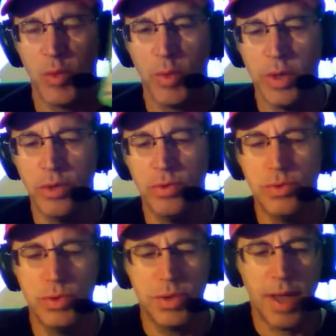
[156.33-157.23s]
We
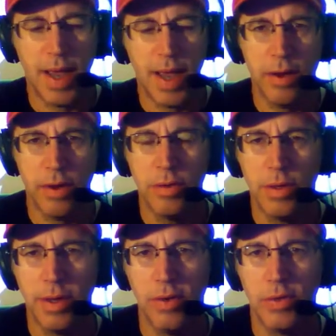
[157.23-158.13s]
use air
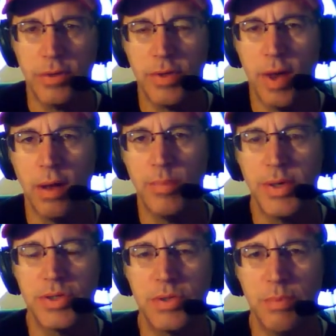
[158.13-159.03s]
in order to help
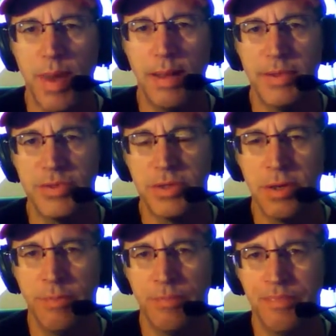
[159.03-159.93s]
us balance.
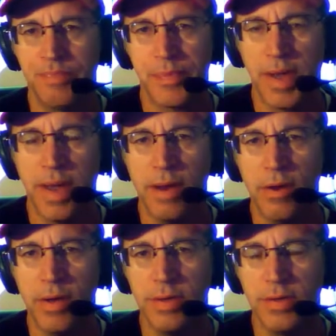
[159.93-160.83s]

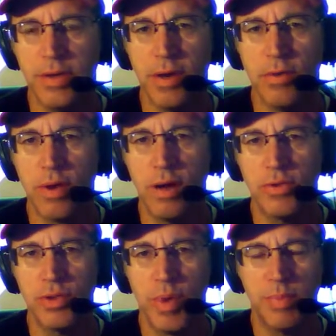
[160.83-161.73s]
Air in the tarot cards
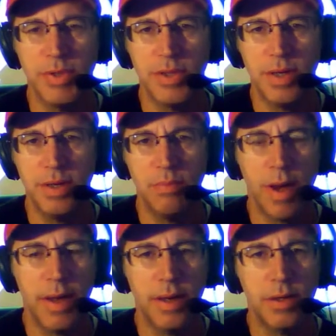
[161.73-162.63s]
is represented
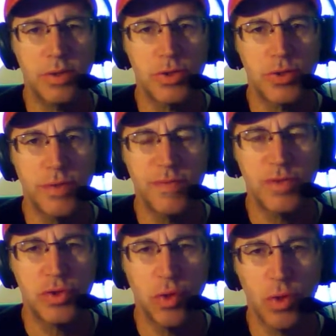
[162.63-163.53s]
by the suit of
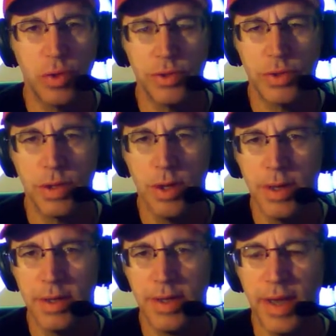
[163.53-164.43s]
swords.
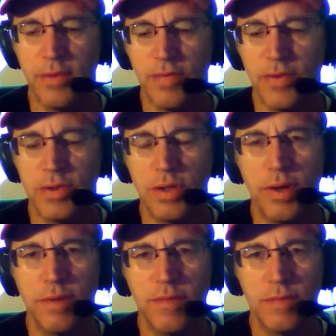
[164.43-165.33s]
Take the first
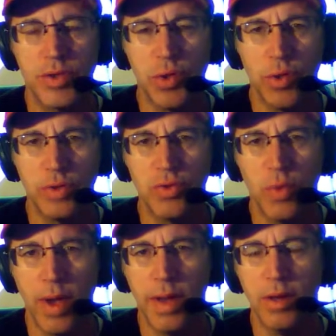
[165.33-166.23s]
letter from swords
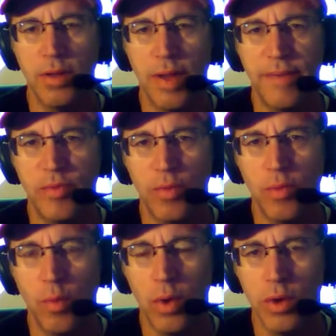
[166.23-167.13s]
away, you're left with
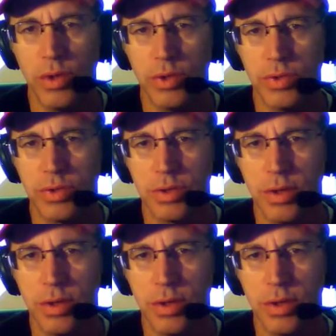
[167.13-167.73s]
words.